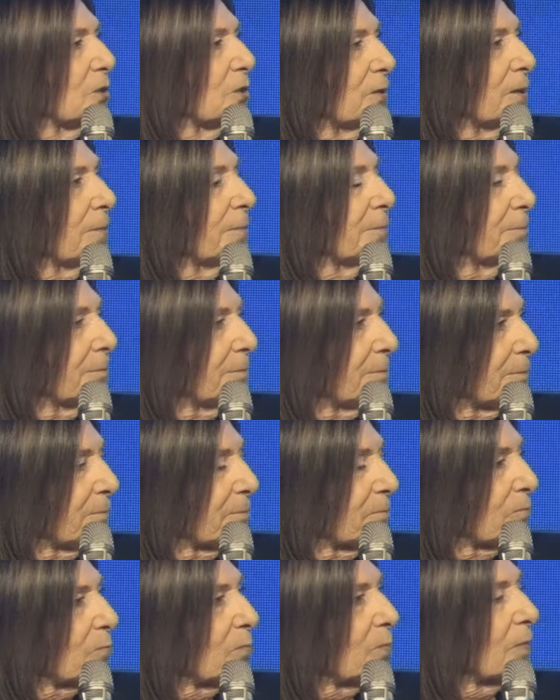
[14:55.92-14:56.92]
the
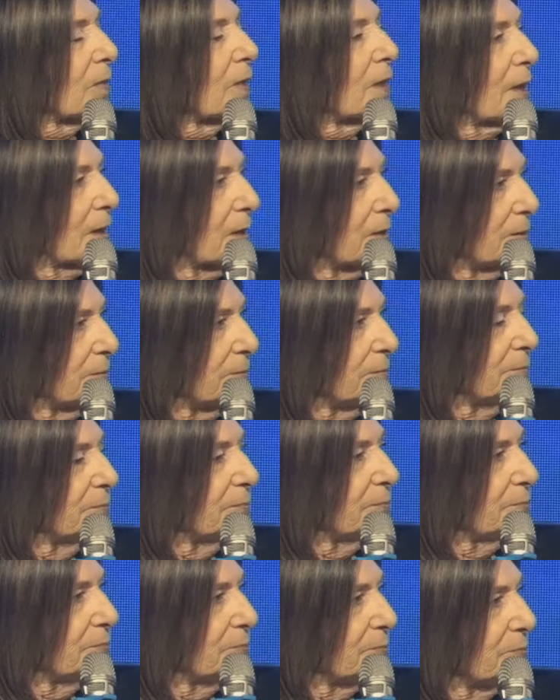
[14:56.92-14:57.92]
agreement will be
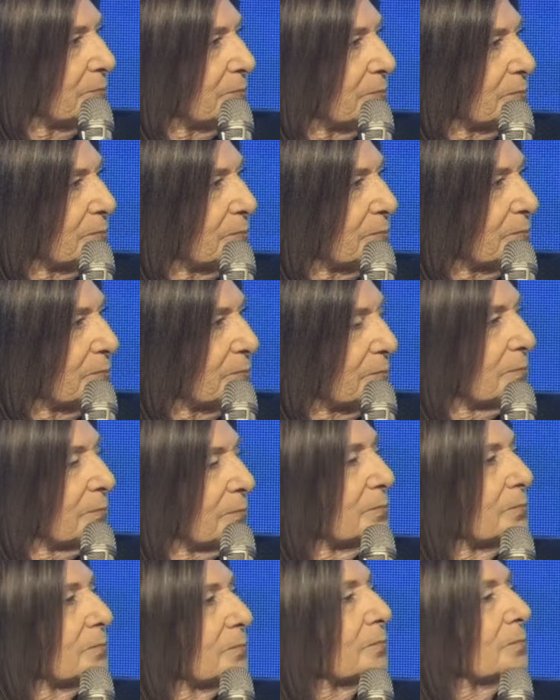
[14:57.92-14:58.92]
closer
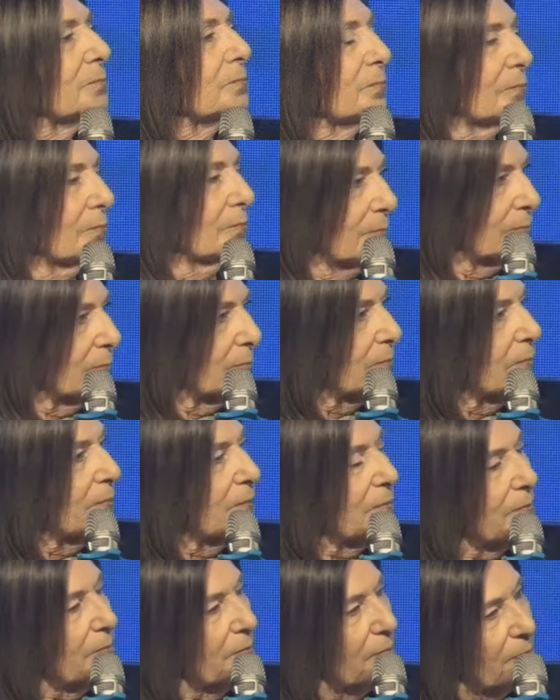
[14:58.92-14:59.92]
to the
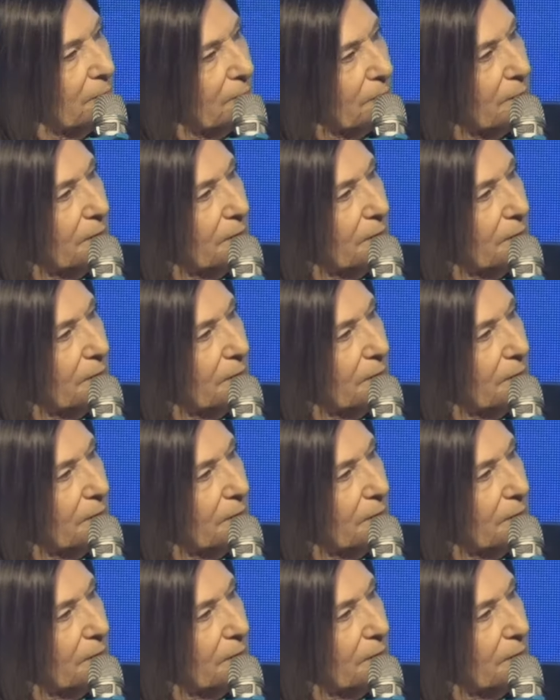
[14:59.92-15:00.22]
agreement Netanyahu